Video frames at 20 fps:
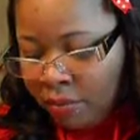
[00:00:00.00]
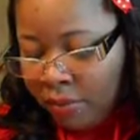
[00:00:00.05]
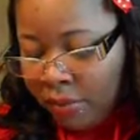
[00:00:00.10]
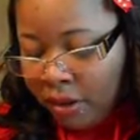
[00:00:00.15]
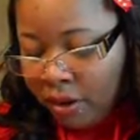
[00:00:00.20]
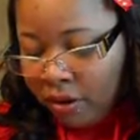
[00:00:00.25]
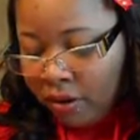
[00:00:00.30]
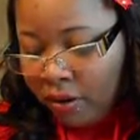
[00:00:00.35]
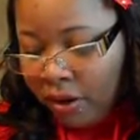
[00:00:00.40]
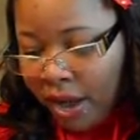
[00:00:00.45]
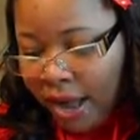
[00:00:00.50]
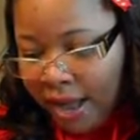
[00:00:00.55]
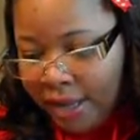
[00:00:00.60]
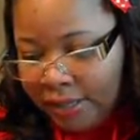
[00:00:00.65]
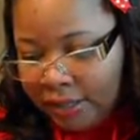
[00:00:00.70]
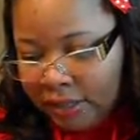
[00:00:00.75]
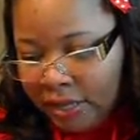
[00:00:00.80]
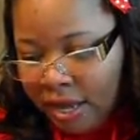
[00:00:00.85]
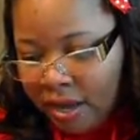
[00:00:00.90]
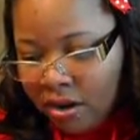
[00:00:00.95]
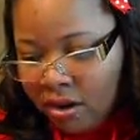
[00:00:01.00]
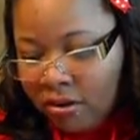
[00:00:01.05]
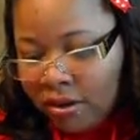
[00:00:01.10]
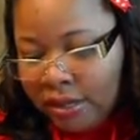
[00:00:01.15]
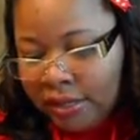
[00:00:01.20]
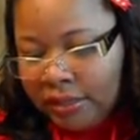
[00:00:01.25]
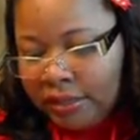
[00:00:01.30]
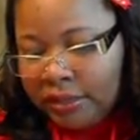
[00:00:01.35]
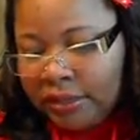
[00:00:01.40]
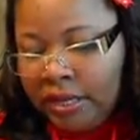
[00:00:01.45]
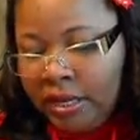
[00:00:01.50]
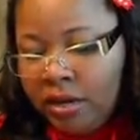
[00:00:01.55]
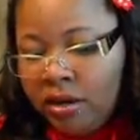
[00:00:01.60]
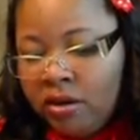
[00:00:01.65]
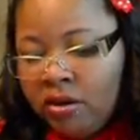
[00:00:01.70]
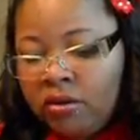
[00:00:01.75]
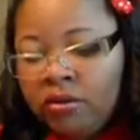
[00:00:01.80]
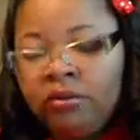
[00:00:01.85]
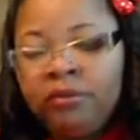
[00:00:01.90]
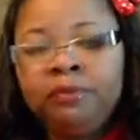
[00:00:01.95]
Mineral Eyeshadow in
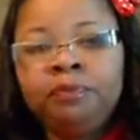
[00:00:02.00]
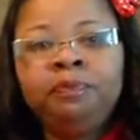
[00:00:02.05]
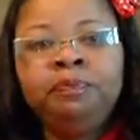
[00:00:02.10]
Teal.